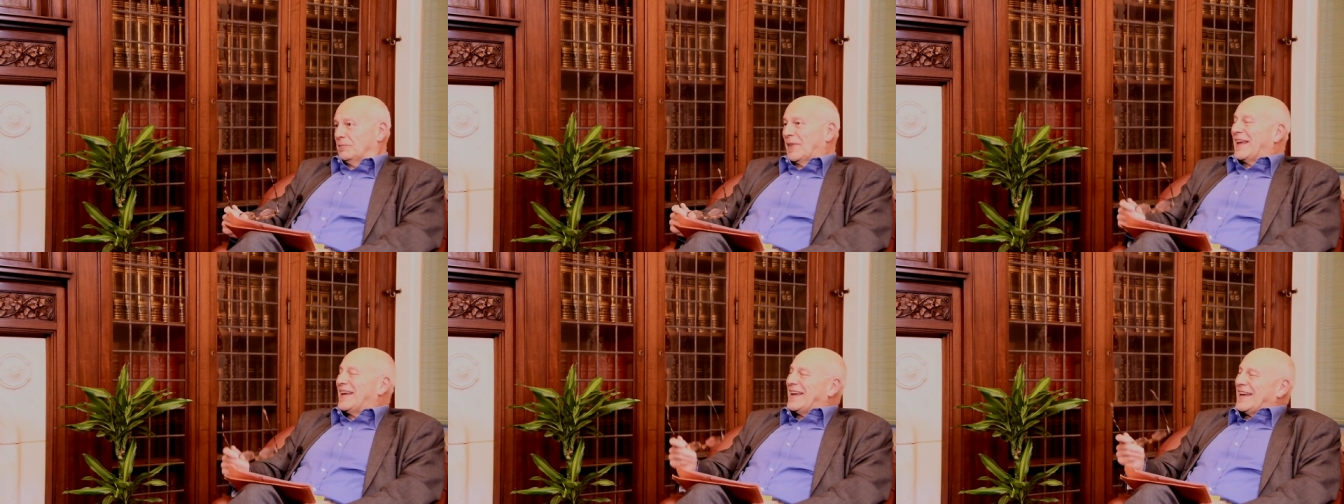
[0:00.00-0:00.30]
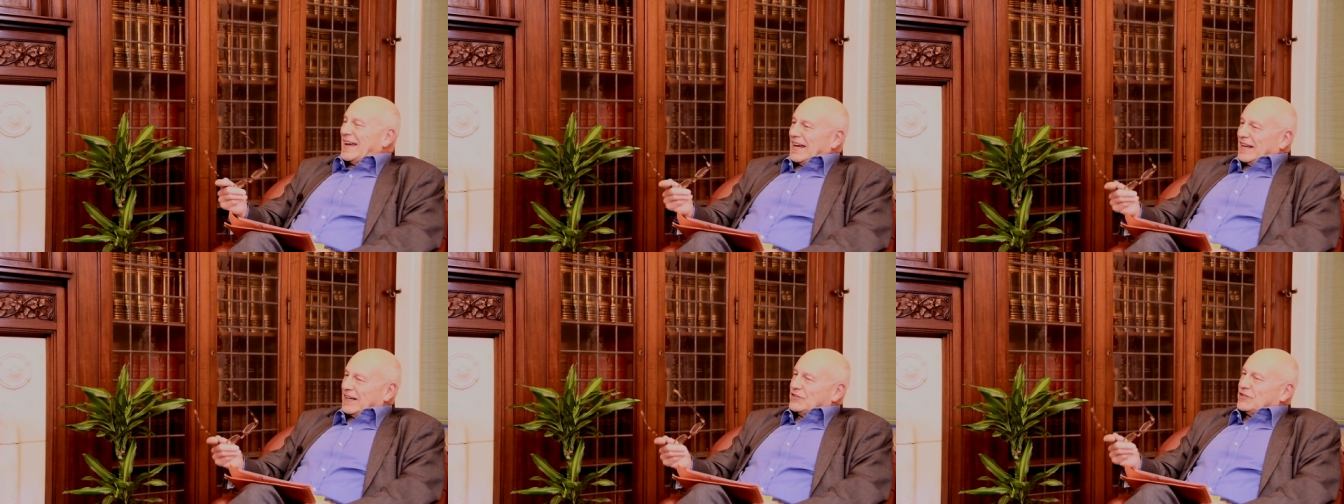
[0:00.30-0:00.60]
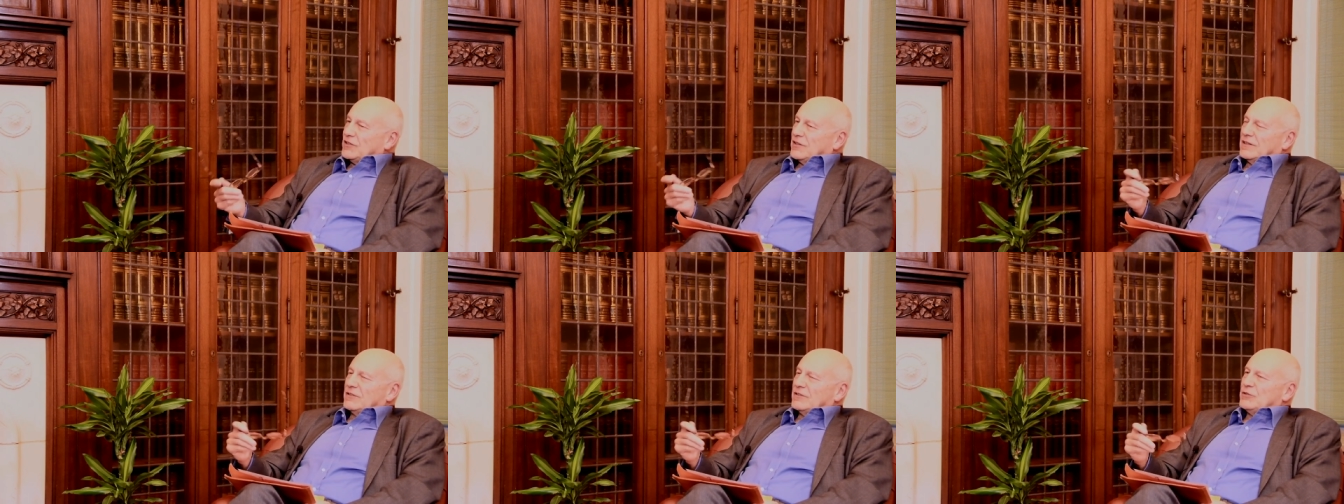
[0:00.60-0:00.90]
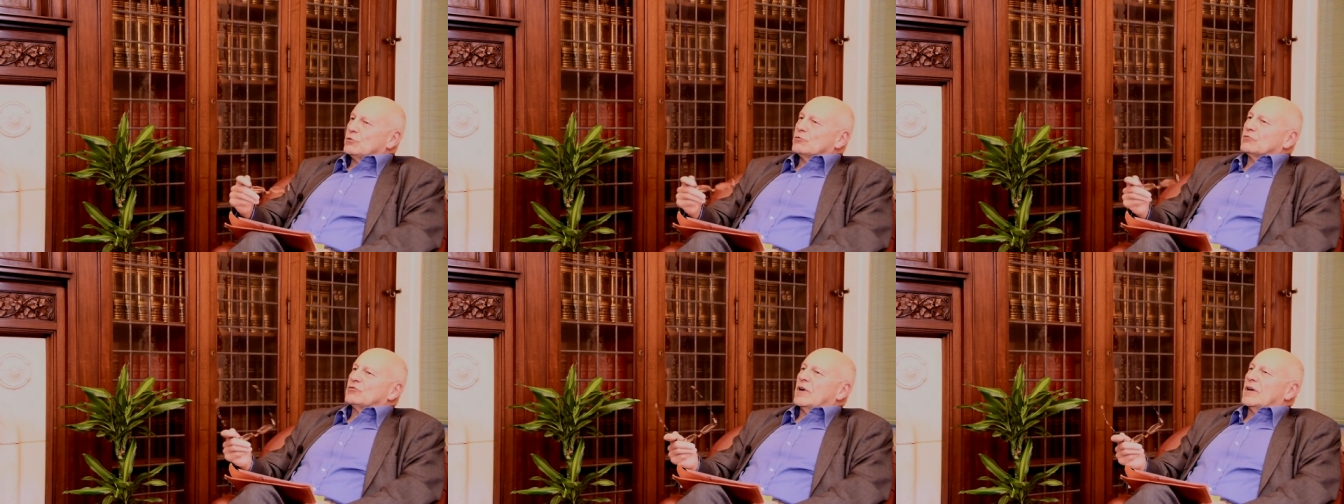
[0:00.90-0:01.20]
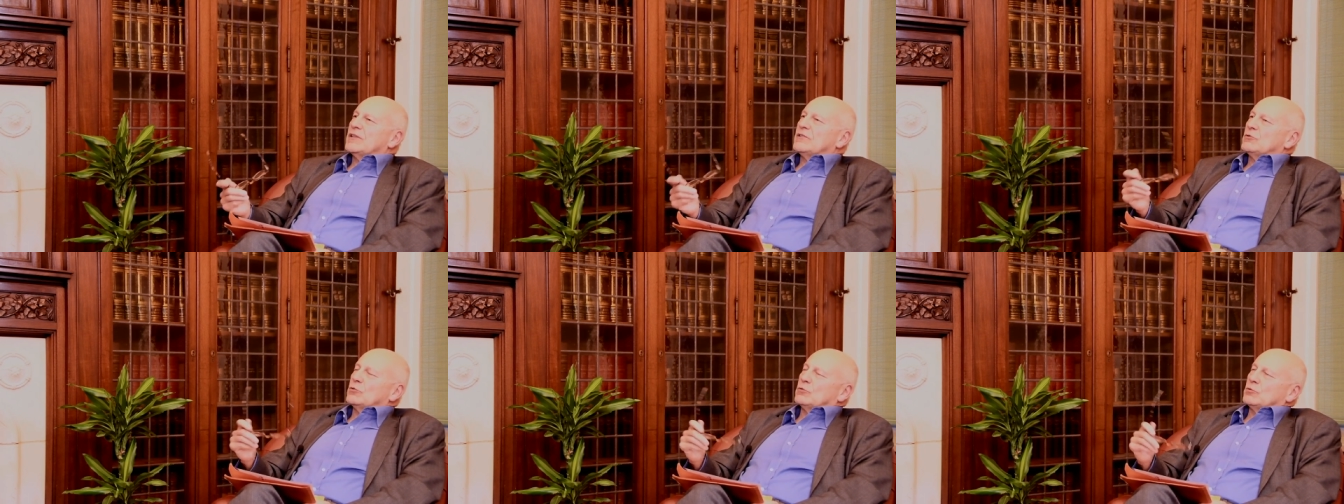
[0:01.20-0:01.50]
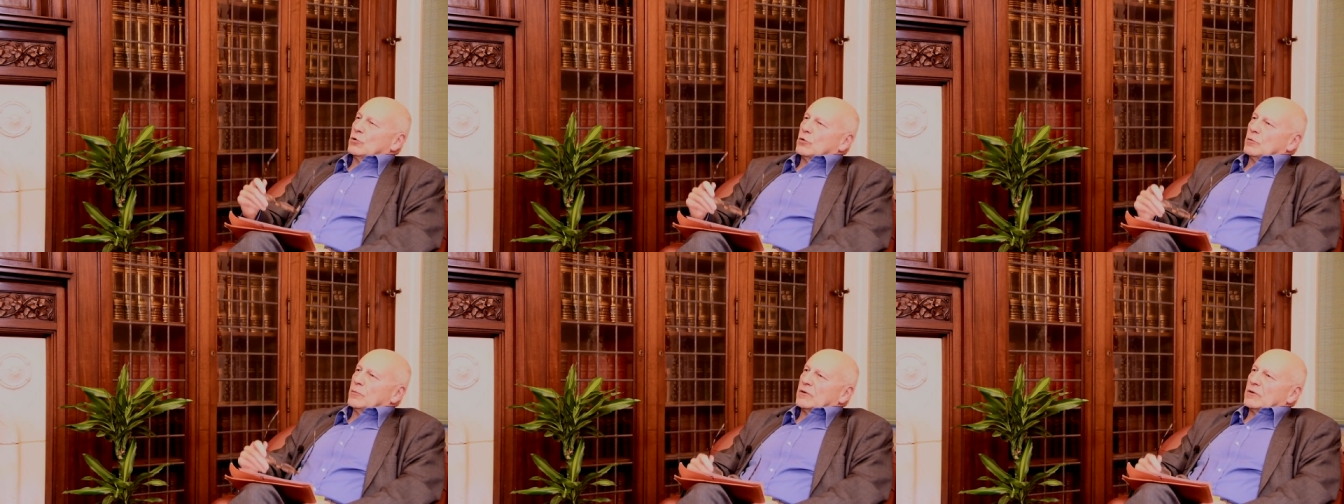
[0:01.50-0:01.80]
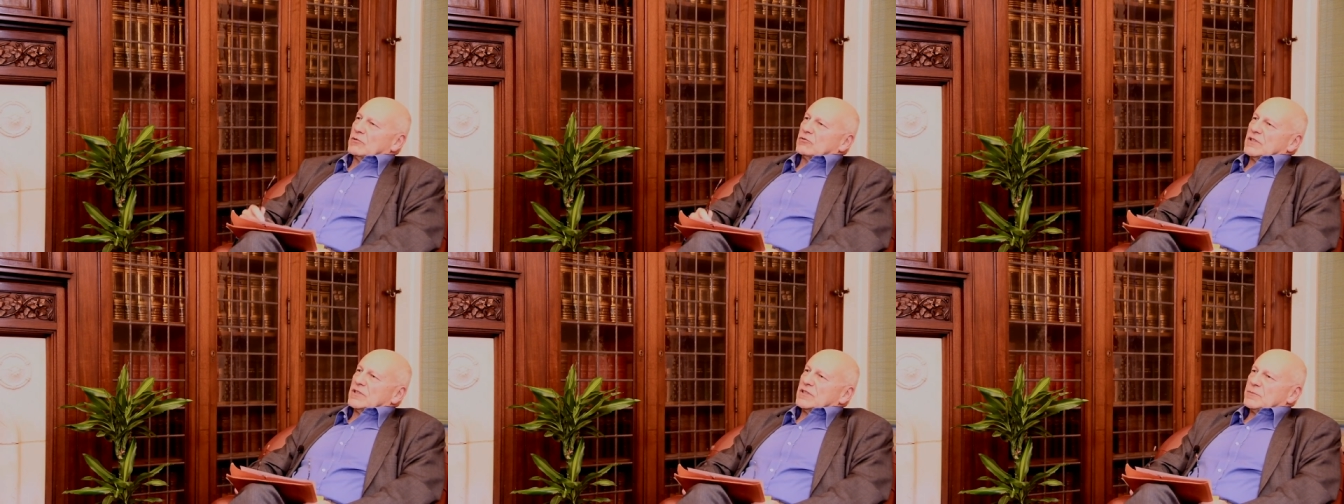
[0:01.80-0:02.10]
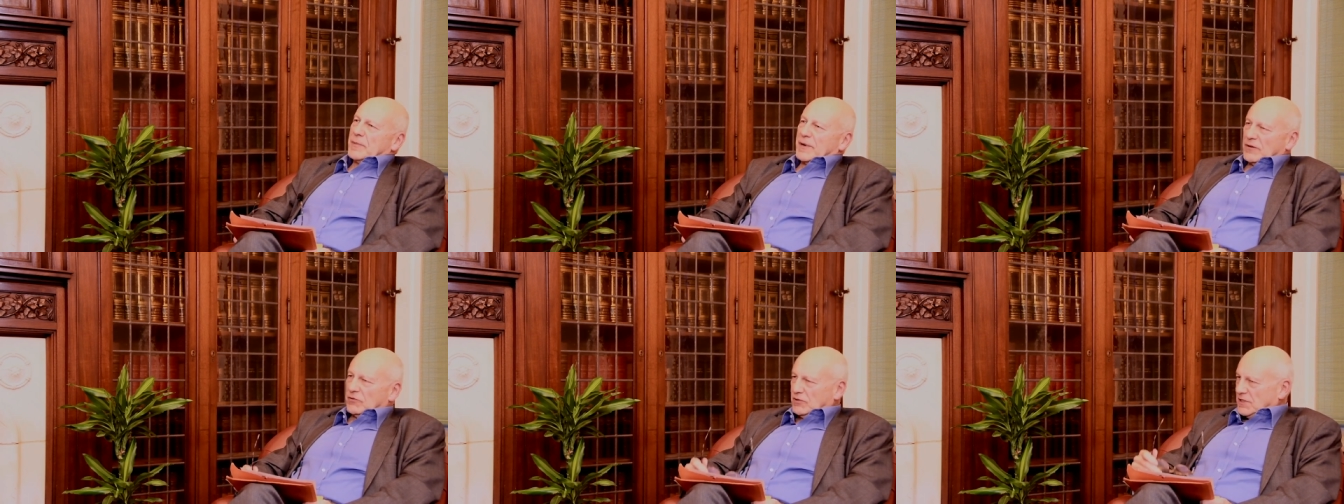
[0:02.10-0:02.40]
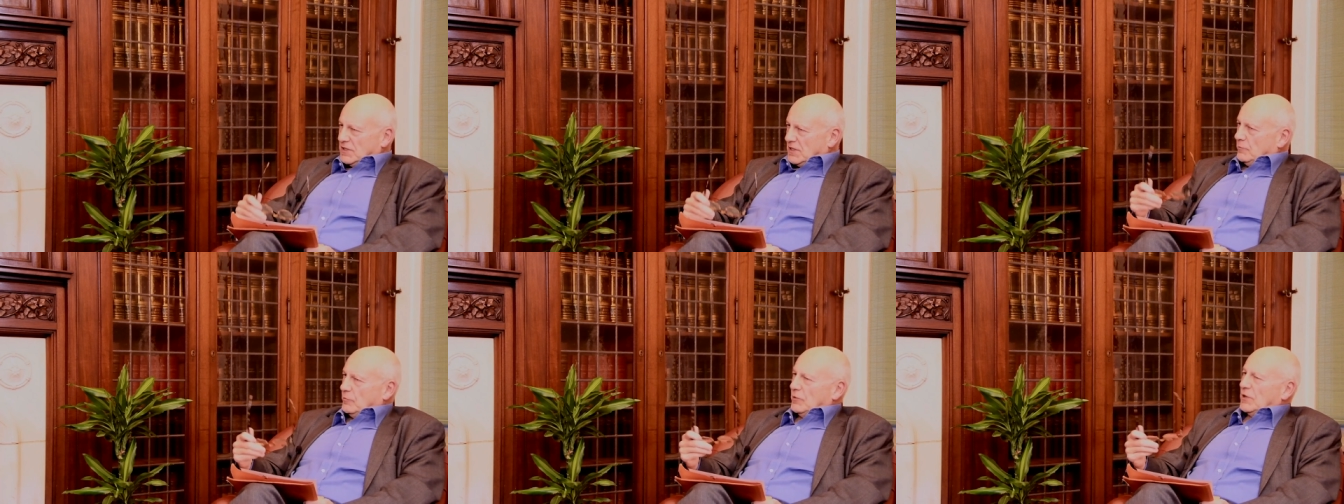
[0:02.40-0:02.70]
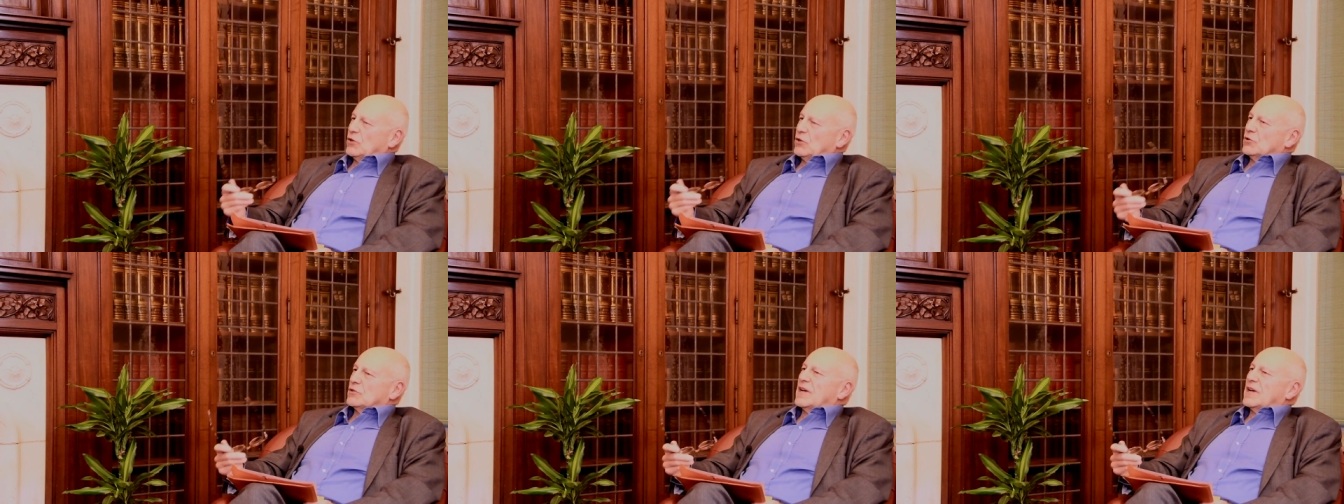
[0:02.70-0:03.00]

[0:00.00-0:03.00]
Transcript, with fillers: Right. And you're right to talk about transparency because